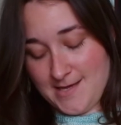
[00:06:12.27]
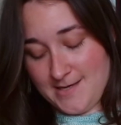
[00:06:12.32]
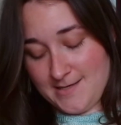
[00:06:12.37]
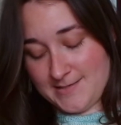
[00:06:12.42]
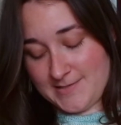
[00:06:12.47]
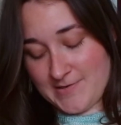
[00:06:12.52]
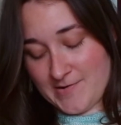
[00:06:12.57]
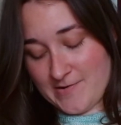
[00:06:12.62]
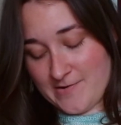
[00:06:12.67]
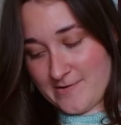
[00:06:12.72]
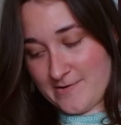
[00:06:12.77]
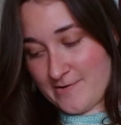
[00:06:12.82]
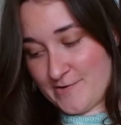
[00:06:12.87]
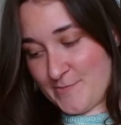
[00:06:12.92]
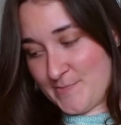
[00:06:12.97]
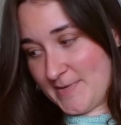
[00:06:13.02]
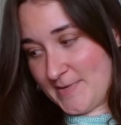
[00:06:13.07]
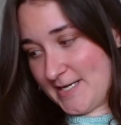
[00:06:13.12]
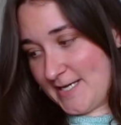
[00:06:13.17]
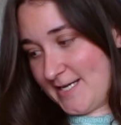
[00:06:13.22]
So on
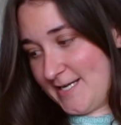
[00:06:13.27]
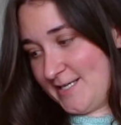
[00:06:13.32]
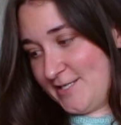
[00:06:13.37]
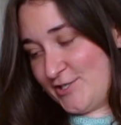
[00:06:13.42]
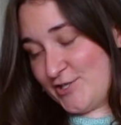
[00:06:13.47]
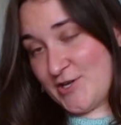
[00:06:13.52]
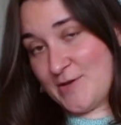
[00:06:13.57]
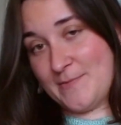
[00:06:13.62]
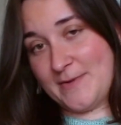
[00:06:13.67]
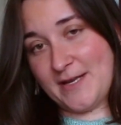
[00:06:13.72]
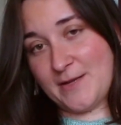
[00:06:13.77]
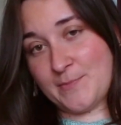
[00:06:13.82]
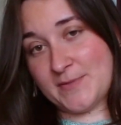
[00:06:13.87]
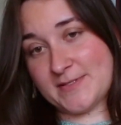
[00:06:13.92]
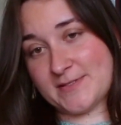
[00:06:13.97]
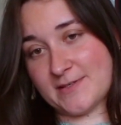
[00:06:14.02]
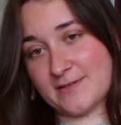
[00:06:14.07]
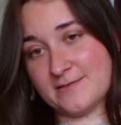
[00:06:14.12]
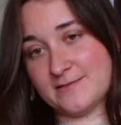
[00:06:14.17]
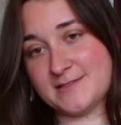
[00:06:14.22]
my German
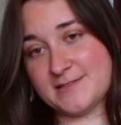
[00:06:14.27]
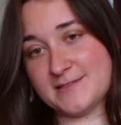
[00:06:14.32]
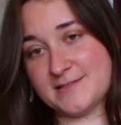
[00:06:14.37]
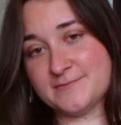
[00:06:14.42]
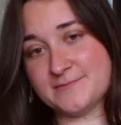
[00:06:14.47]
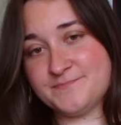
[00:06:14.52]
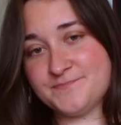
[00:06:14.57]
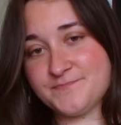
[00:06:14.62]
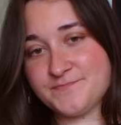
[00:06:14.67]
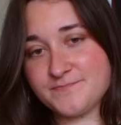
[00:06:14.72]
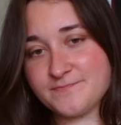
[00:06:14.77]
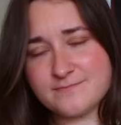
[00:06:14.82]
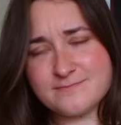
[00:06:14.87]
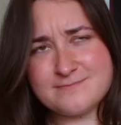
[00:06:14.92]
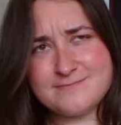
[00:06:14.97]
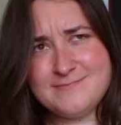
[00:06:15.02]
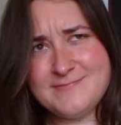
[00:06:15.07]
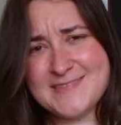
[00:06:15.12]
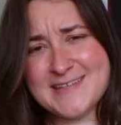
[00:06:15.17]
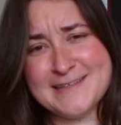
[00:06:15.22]
episodes,
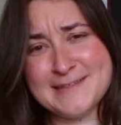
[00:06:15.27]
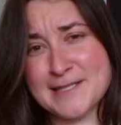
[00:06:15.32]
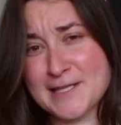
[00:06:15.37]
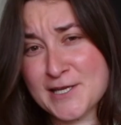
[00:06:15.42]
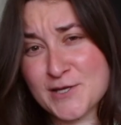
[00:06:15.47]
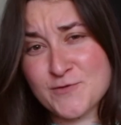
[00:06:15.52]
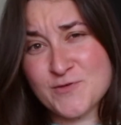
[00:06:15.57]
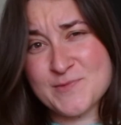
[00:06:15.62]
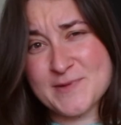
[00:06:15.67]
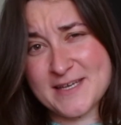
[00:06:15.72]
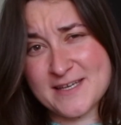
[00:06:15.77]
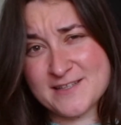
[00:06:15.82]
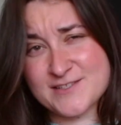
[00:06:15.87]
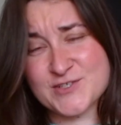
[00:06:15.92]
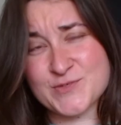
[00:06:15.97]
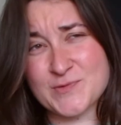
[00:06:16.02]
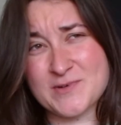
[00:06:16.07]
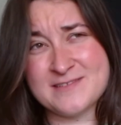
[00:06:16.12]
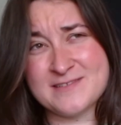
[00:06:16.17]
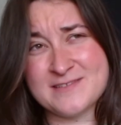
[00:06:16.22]
like with my
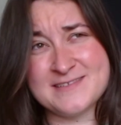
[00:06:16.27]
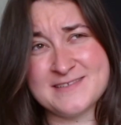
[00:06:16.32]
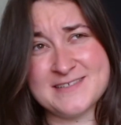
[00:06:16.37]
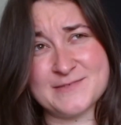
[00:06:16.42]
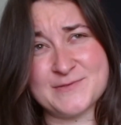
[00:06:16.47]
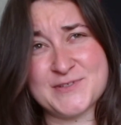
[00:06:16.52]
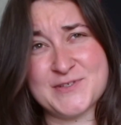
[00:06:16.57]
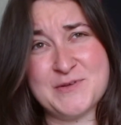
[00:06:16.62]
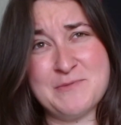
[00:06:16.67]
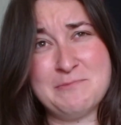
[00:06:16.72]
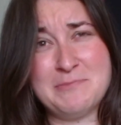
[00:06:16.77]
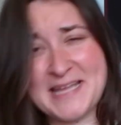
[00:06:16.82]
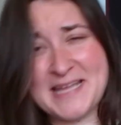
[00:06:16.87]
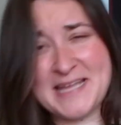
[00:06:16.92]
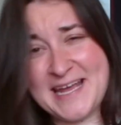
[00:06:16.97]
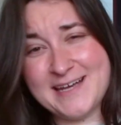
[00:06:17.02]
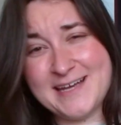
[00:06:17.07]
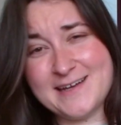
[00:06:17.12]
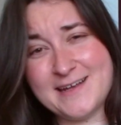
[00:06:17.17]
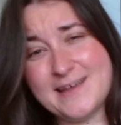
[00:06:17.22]
English ones, I was
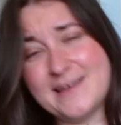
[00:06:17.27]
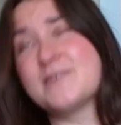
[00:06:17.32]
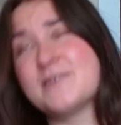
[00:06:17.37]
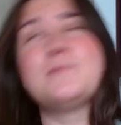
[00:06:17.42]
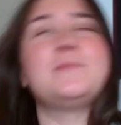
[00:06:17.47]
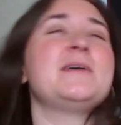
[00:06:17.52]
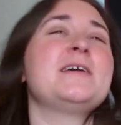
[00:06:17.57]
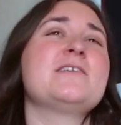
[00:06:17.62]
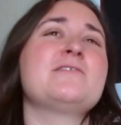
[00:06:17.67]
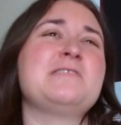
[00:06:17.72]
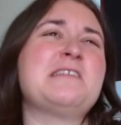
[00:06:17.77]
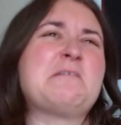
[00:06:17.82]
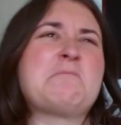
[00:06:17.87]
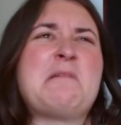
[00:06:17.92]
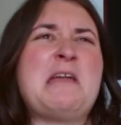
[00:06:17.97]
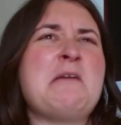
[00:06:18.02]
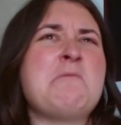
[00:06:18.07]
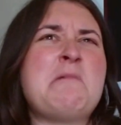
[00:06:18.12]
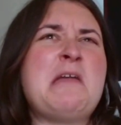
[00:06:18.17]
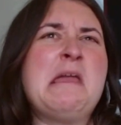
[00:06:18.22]
complaining and being all like,
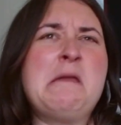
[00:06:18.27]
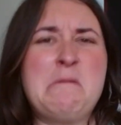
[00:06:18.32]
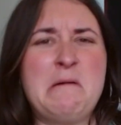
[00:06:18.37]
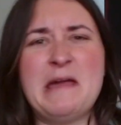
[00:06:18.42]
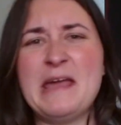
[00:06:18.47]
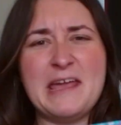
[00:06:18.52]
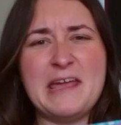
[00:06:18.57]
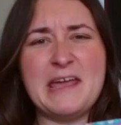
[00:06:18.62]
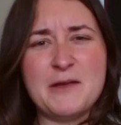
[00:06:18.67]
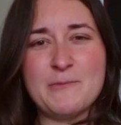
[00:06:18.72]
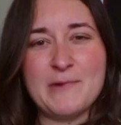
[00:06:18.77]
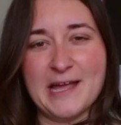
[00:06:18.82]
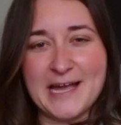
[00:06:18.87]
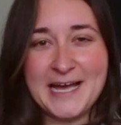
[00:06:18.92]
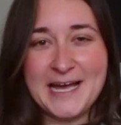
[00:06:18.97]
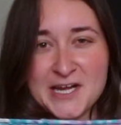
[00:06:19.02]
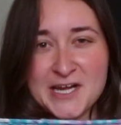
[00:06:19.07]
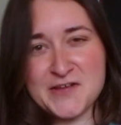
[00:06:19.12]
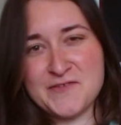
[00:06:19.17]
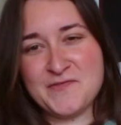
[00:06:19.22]
why
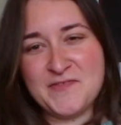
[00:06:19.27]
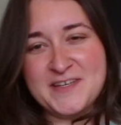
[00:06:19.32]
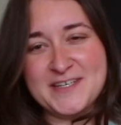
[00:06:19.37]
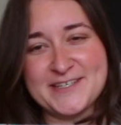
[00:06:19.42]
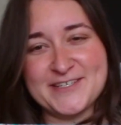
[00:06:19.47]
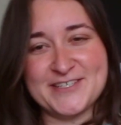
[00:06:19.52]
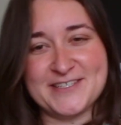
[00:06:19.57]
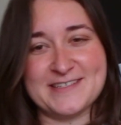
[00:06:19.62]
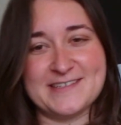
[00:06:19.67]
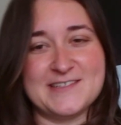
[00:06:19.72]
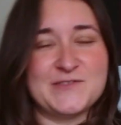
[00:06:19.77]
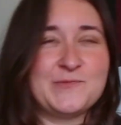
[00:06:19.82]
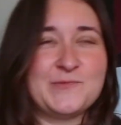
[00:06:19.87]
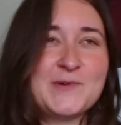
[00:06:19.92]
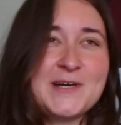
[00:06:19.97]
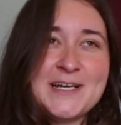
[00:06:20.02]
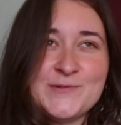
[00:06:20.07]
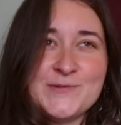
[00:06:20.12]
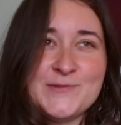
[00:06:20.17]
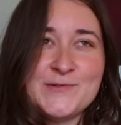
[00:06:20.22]
can't I finish this?
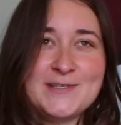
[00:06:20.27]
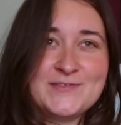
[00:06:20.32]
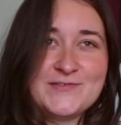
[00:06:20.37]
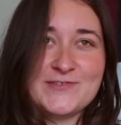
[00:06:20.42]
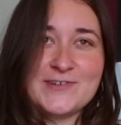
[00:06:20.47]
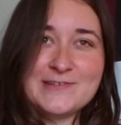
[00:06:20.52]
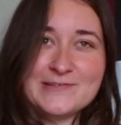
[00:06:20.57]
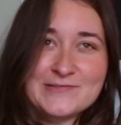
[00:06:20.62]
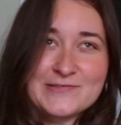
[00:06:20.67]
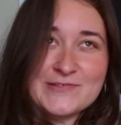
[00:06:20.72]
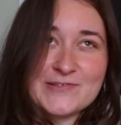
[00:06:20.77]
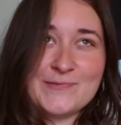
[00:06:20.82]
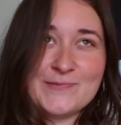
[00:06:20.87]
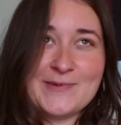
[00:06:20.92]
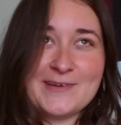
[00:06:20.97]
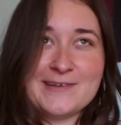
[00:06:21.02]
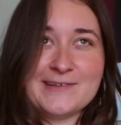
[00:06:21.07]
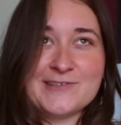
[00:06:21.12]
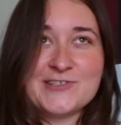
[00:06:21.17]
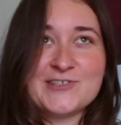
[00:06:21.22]
Why do I struggle so
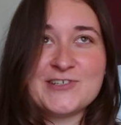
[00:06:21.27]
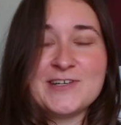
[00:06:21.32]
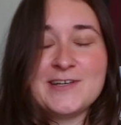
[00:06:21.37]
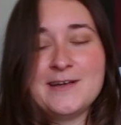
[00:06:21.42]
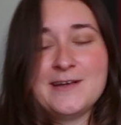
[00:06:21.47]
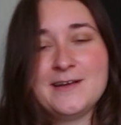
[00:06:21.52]
much?